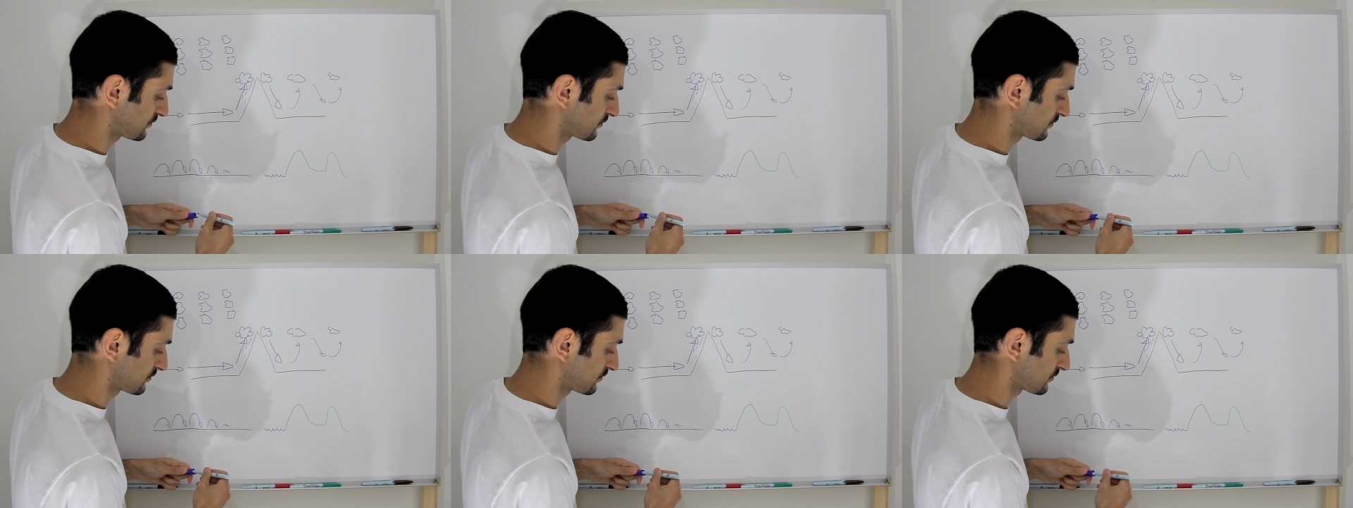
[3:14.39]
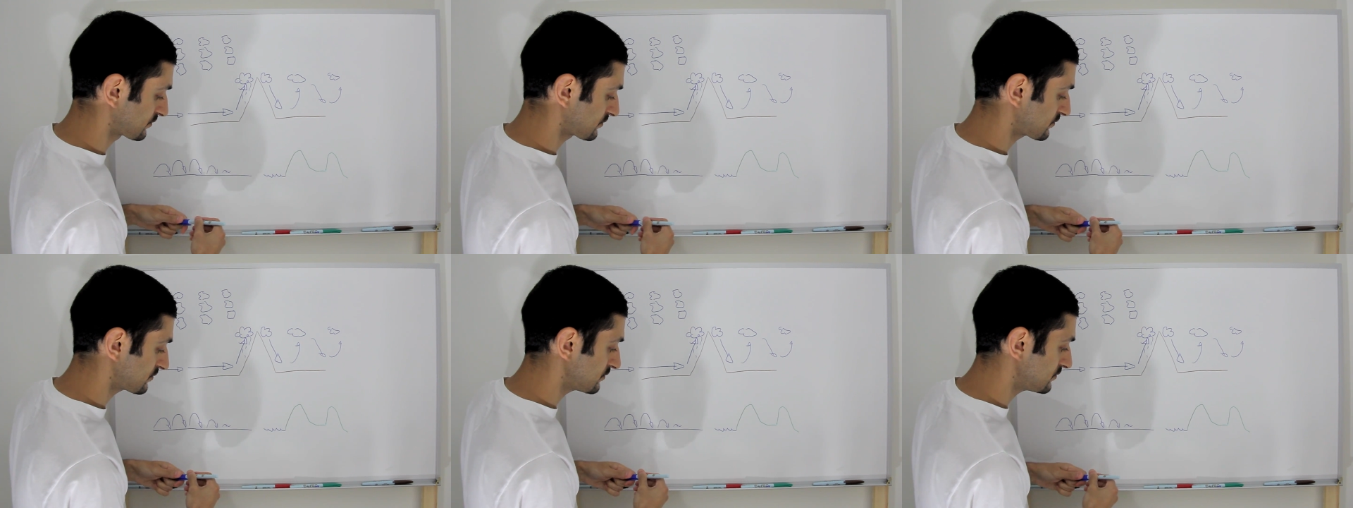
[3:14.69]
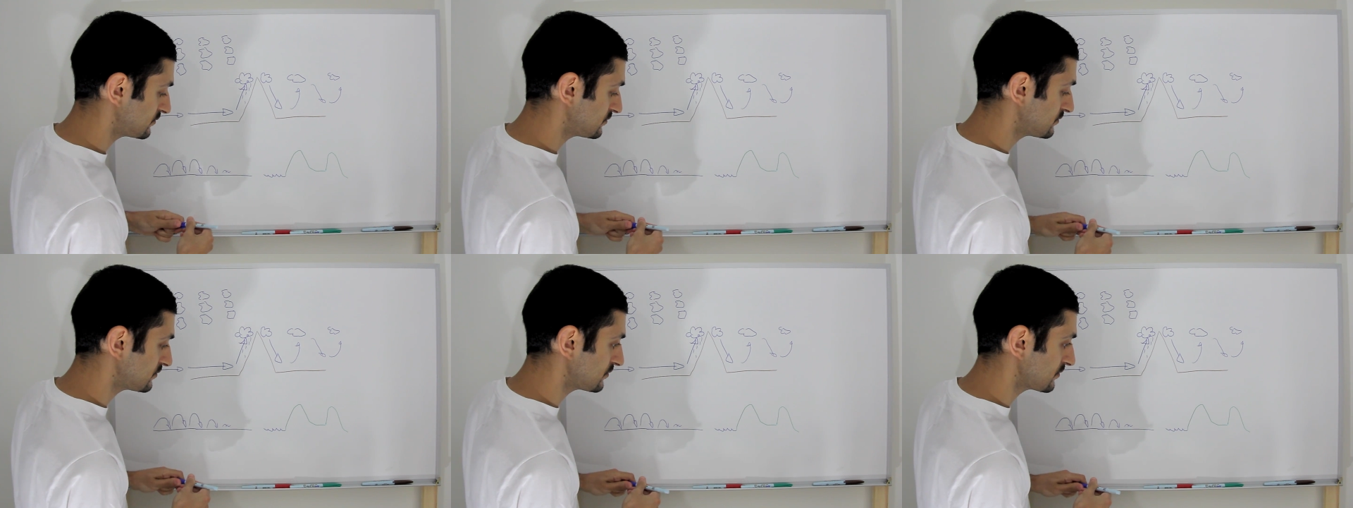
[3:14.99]

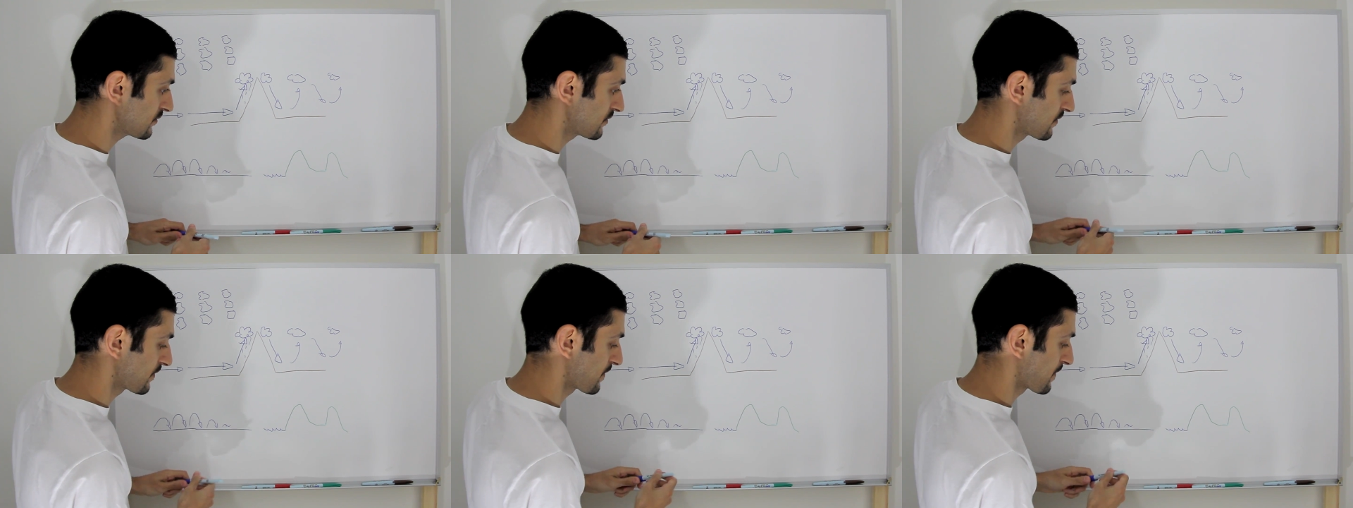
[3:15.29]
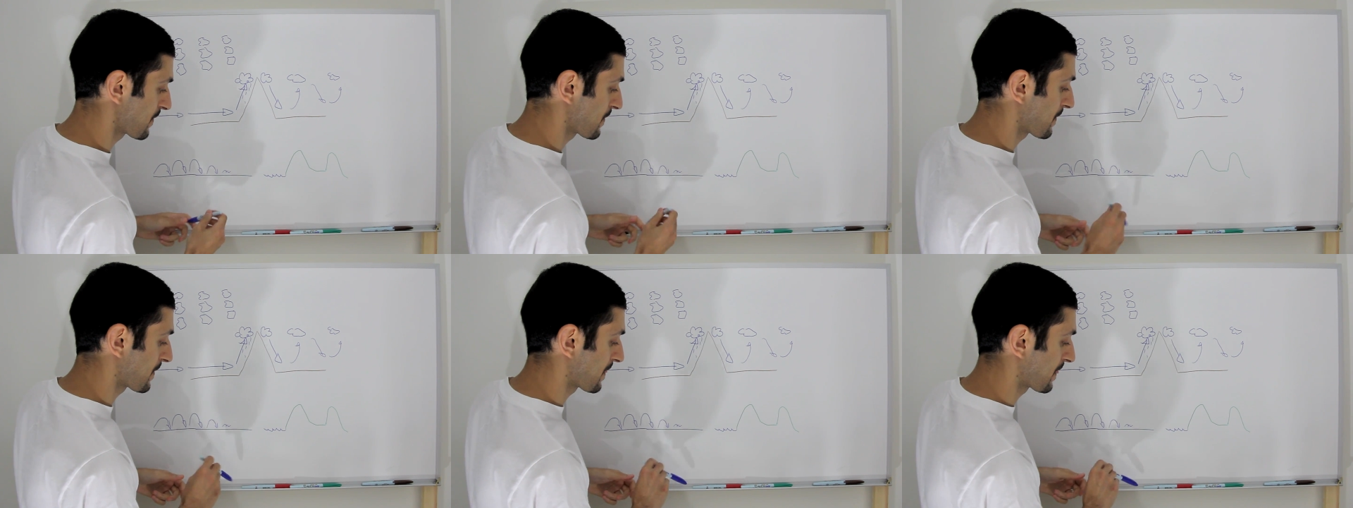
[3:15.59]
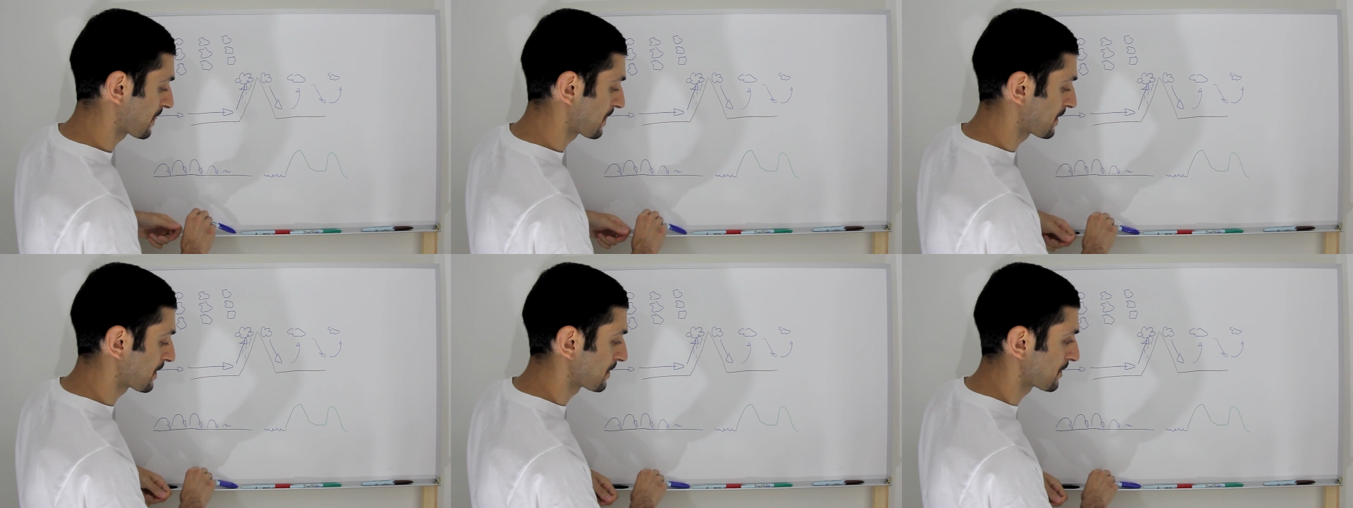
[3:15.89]

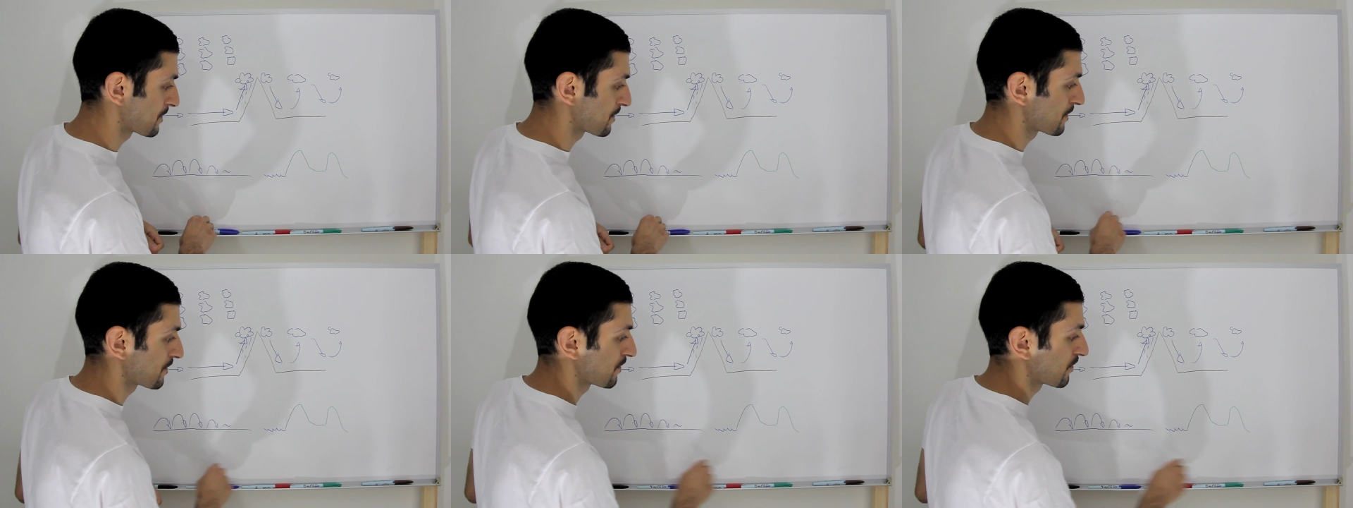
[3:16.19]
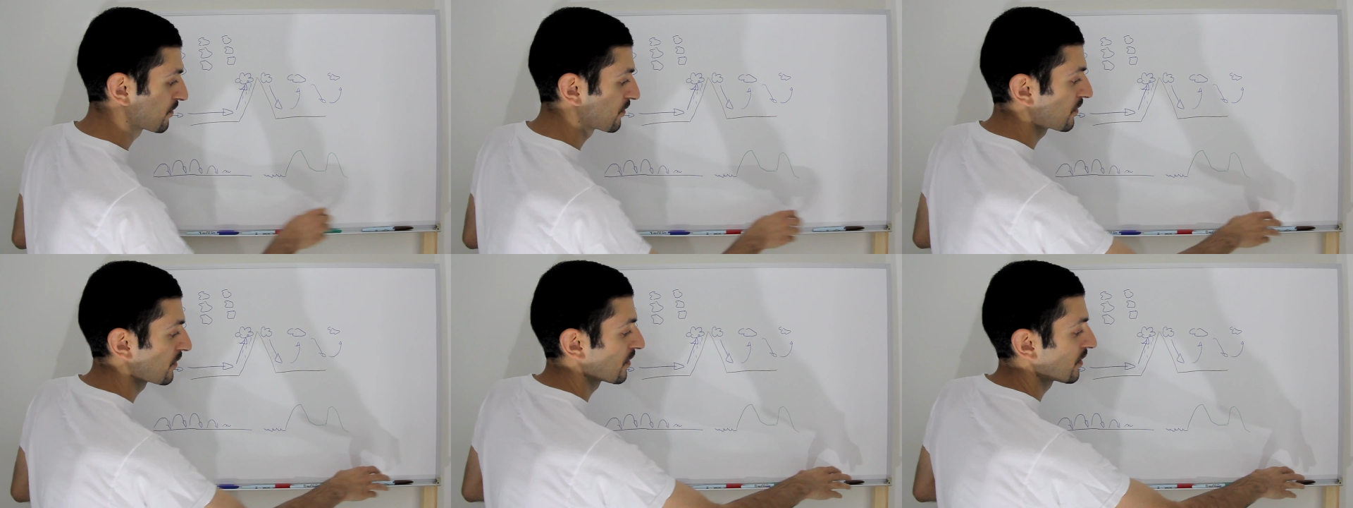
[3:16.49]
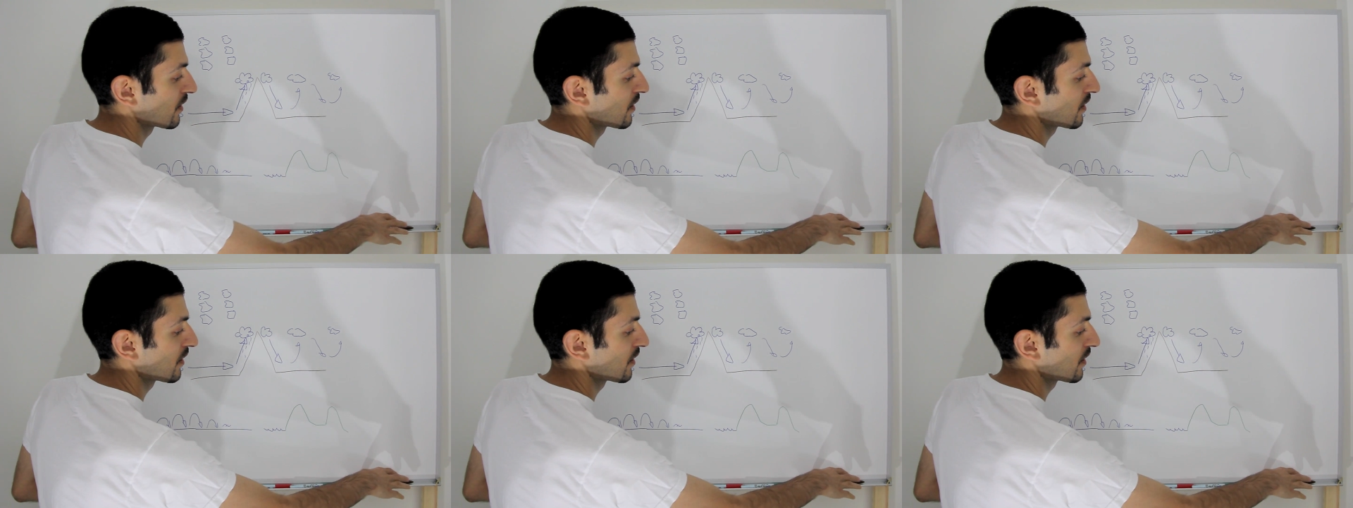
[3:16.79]
(no one is talking)